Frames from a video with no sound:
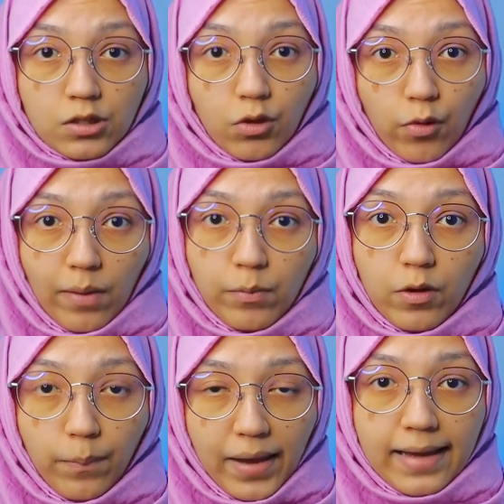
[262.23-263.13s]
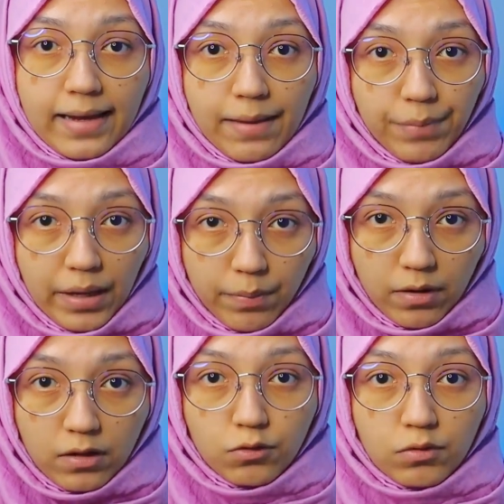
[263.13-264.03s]
So grab your pen and
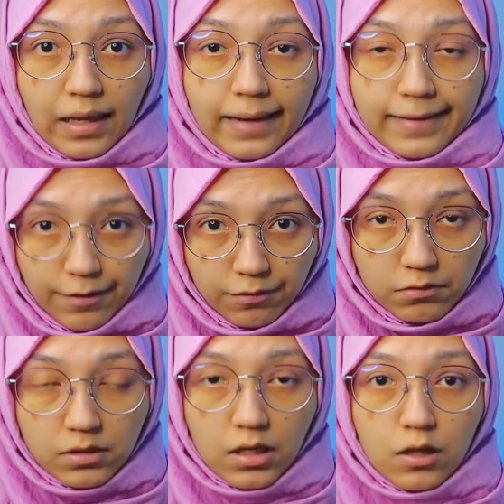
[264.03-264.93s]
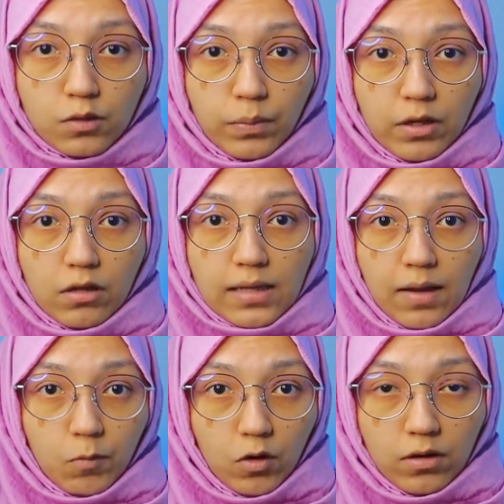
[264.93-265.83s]
paper to take notes, because
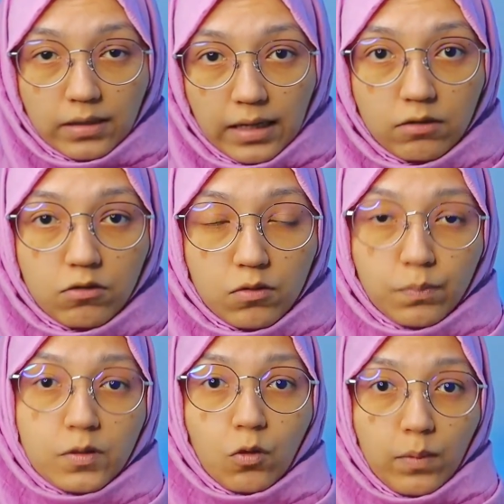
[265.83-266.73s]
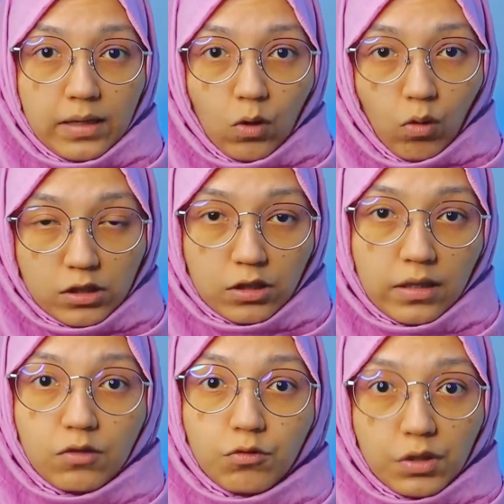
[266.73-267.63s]
I'm gonna tell you so many questions
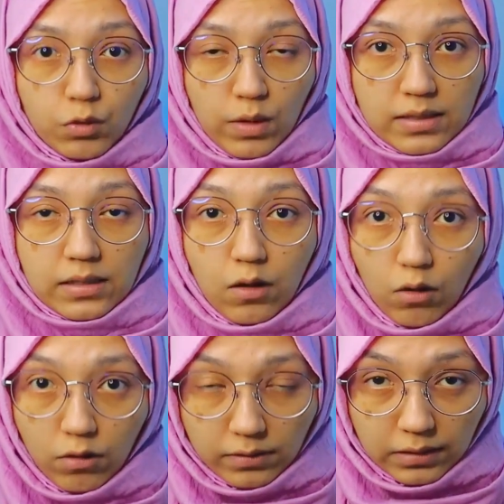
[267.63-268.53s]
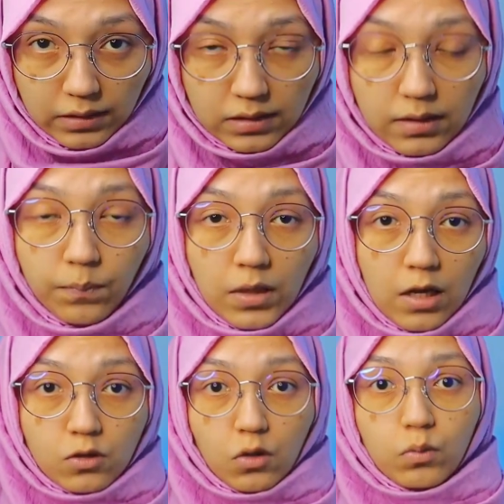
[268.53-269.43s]
and you need to answer all of these.
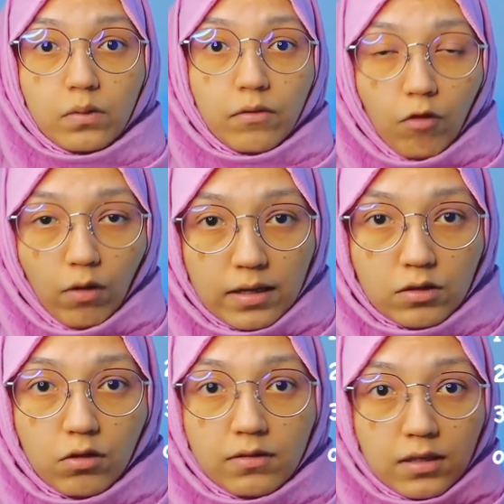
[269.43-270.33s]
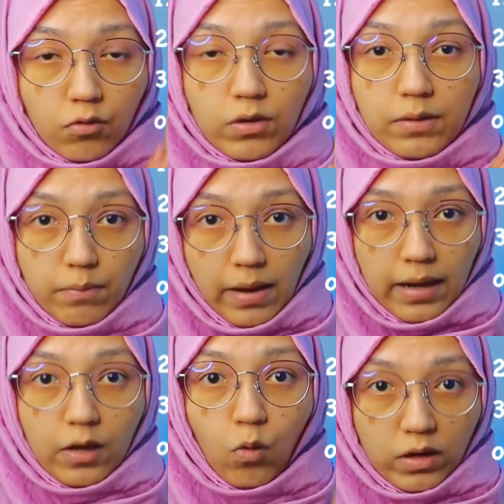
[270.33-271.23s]
So we will focus on the 3
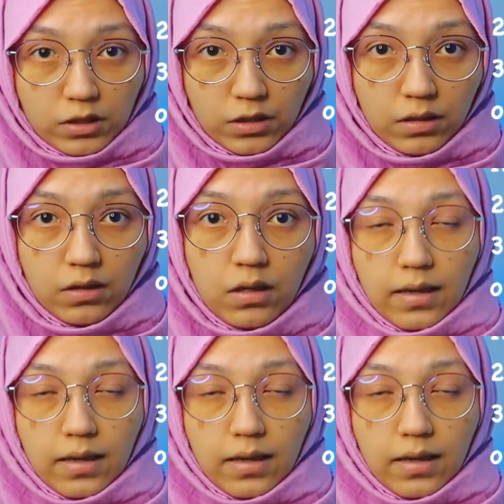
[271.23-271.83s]
main questions.